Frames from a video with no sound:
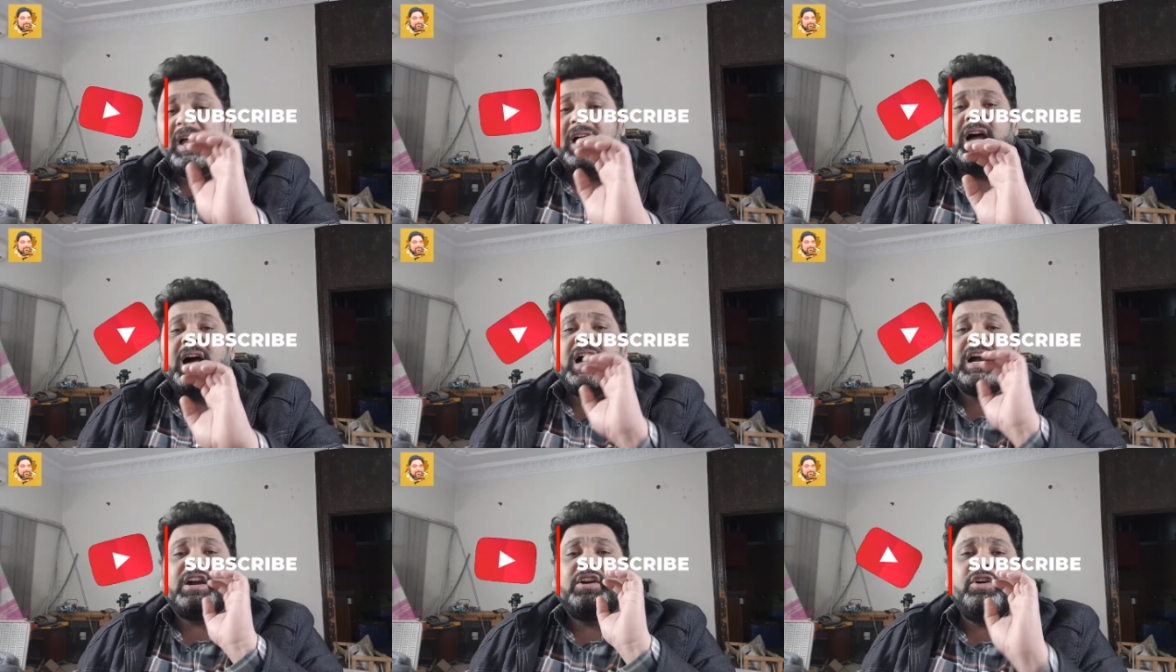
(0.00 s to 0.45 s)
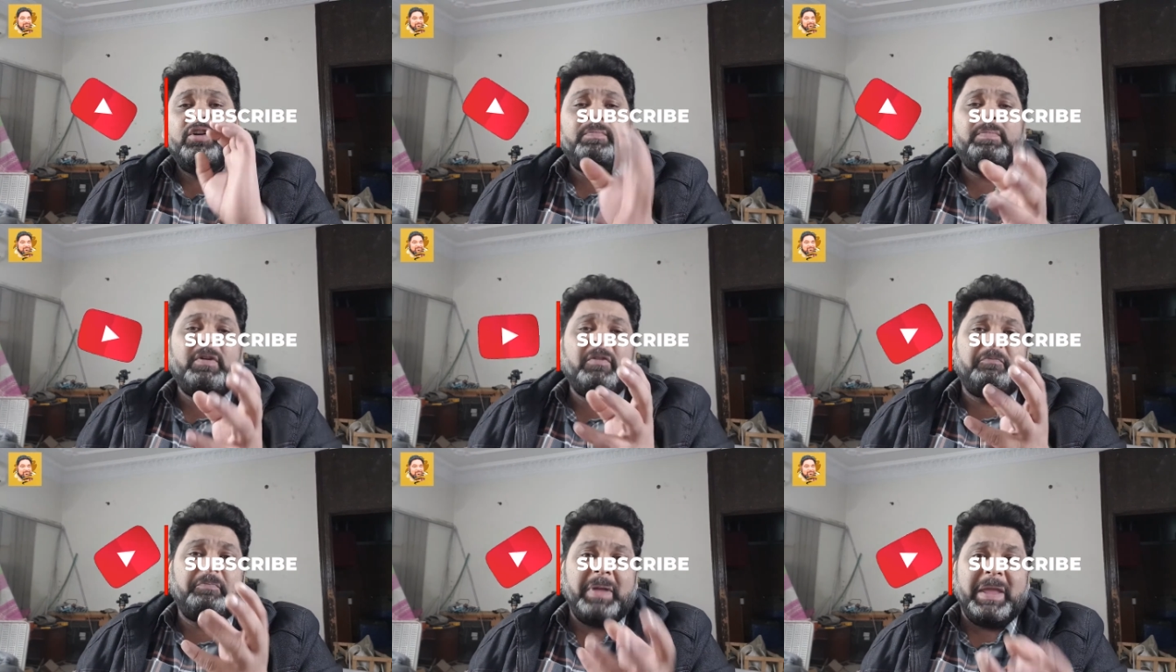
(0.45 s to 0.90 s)
A group
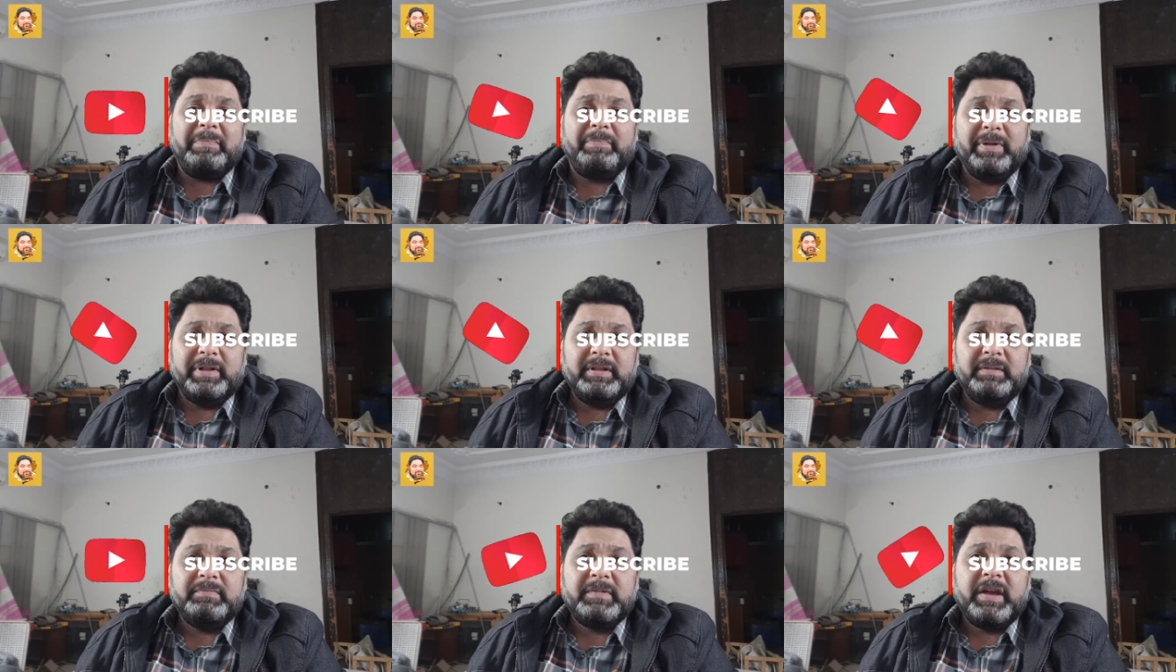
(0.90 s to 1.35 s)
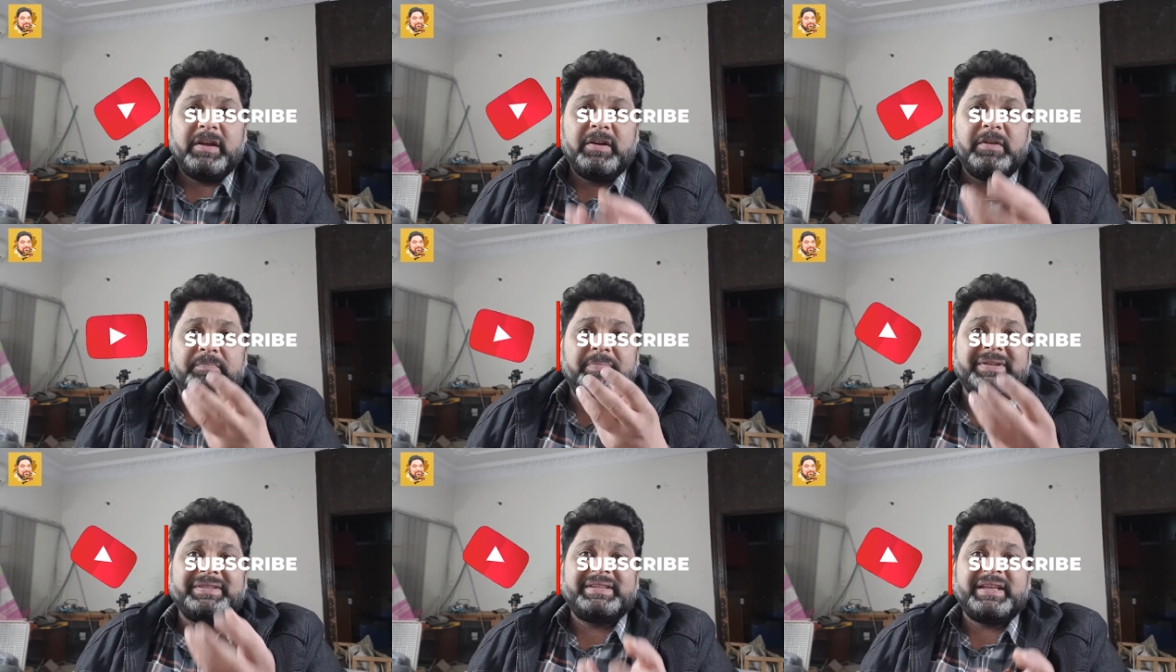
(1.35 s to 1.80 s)
of people
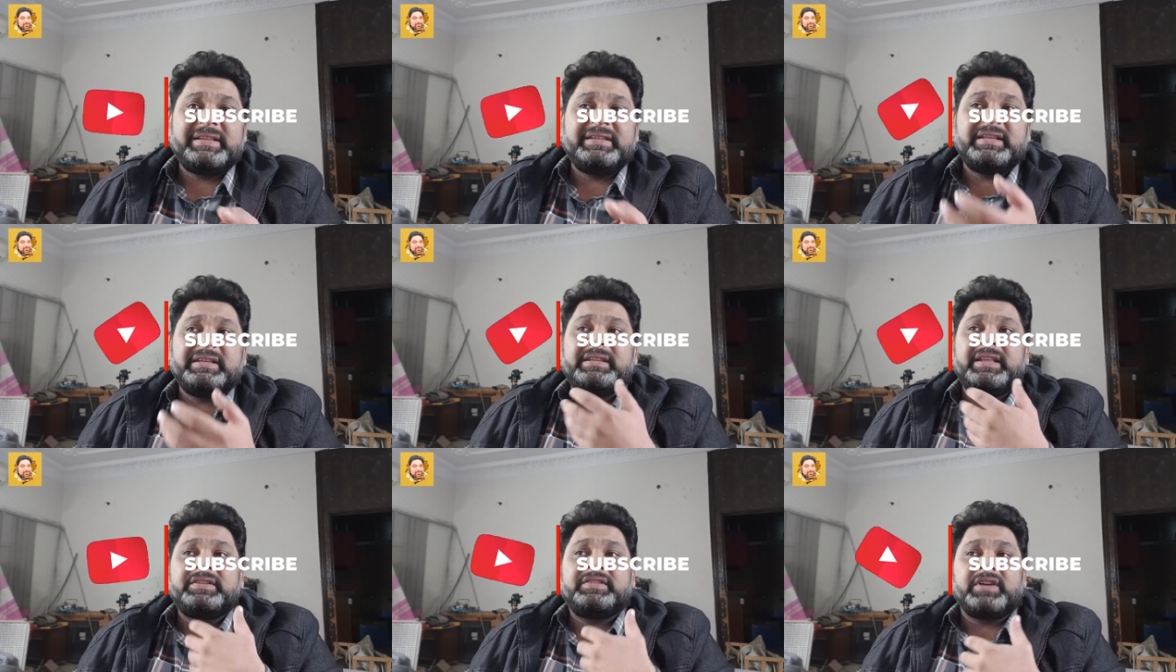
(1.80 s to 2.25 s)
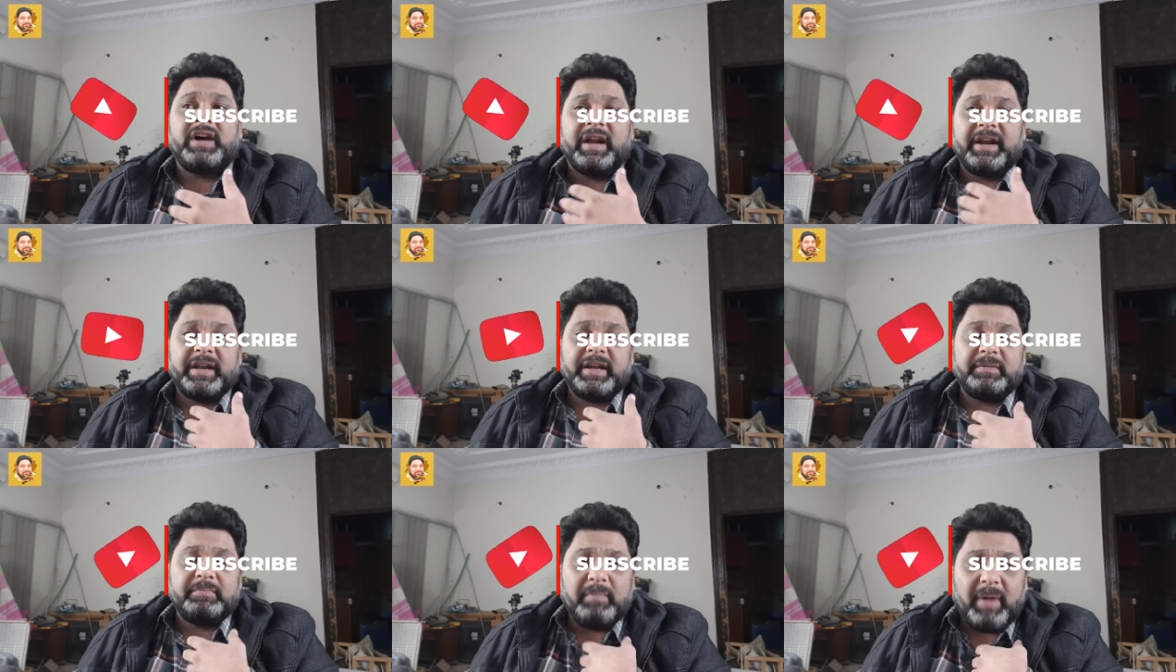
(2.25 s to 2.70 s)
representing the
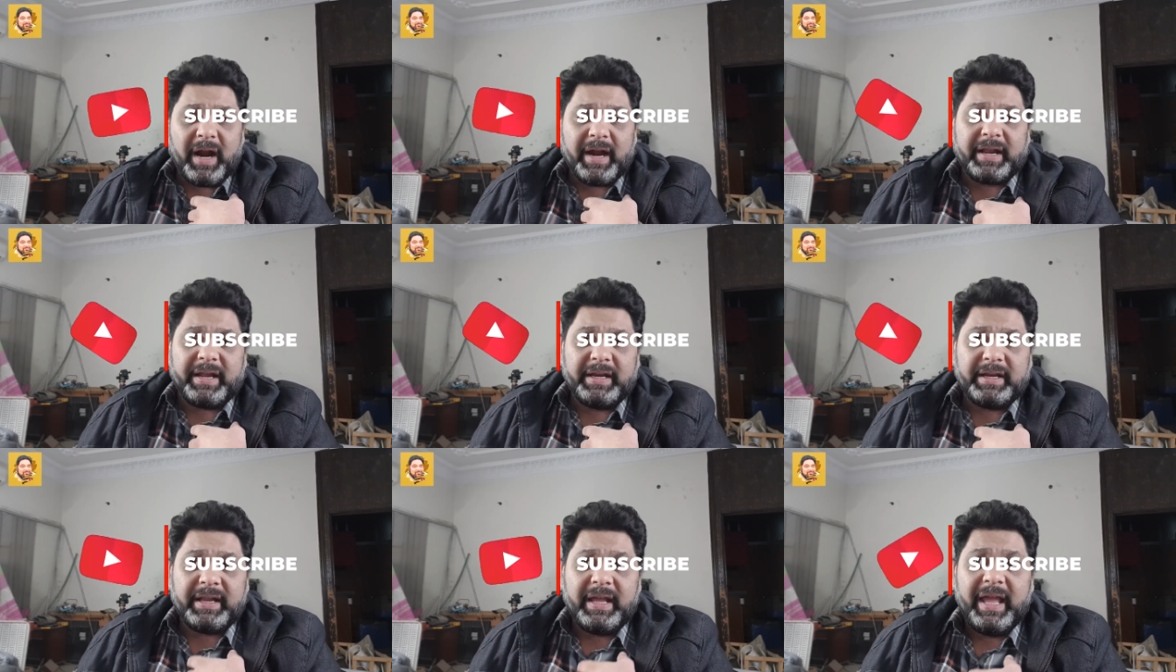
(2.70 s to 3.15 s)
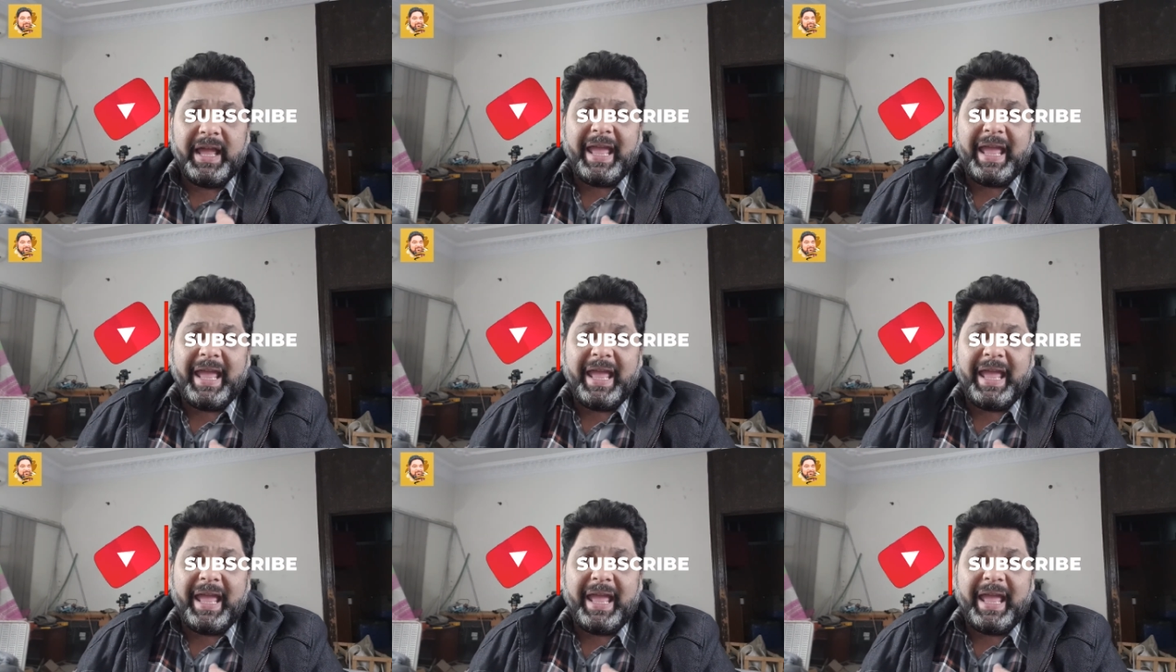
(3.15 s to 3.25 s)
target market